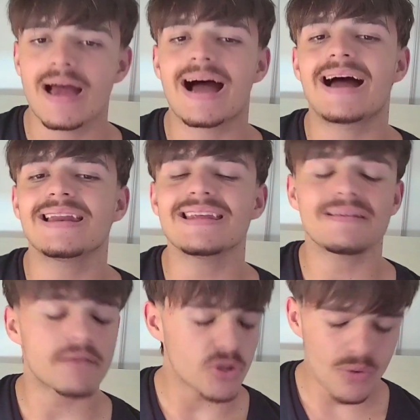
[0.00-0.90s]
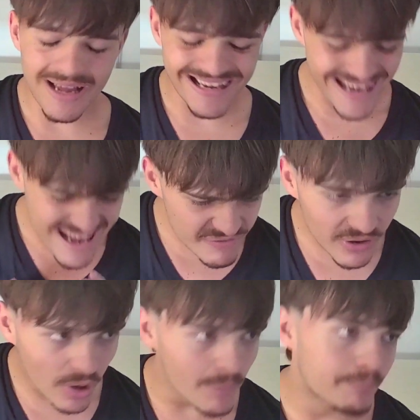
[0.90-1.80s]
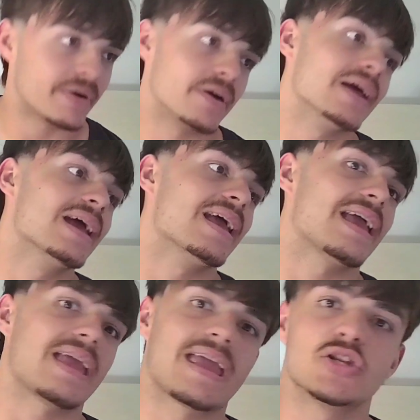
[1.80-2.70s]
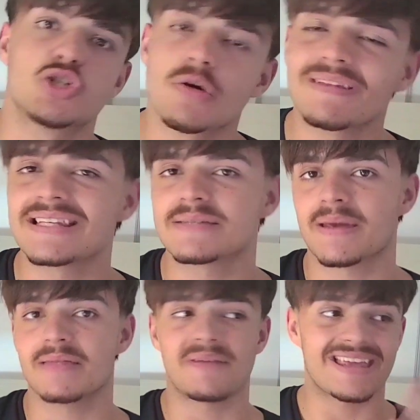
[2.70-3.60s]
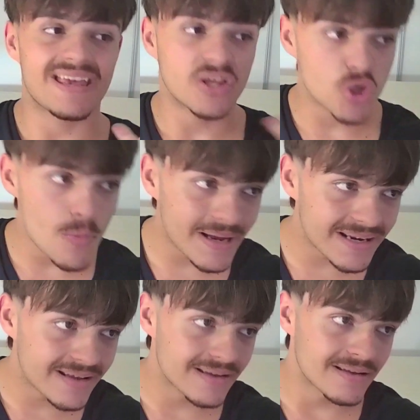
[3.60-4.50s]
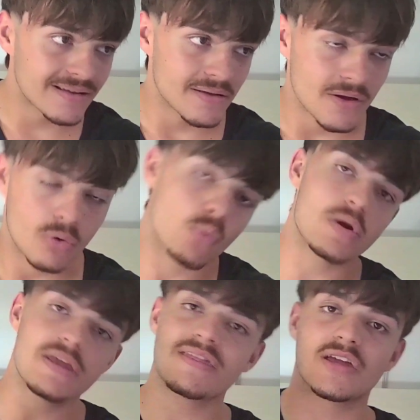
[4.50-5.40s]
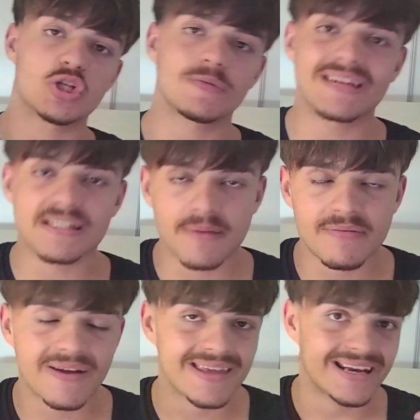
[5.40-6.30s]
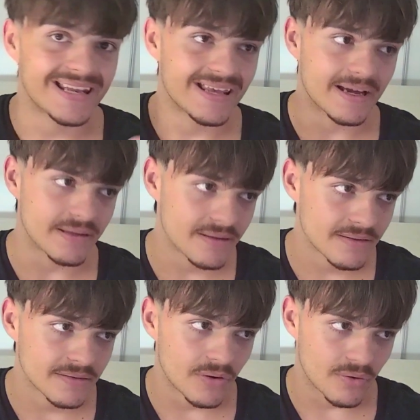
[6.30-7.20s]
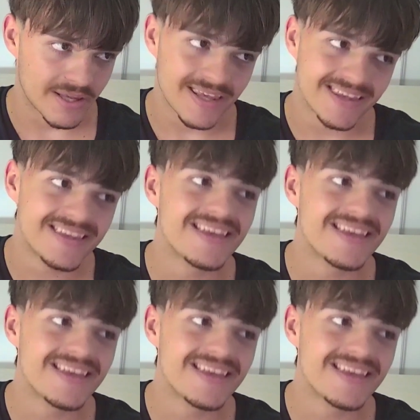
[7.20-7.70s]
And you can never compare a job that is made by a human with a job that is made by an AI, okay?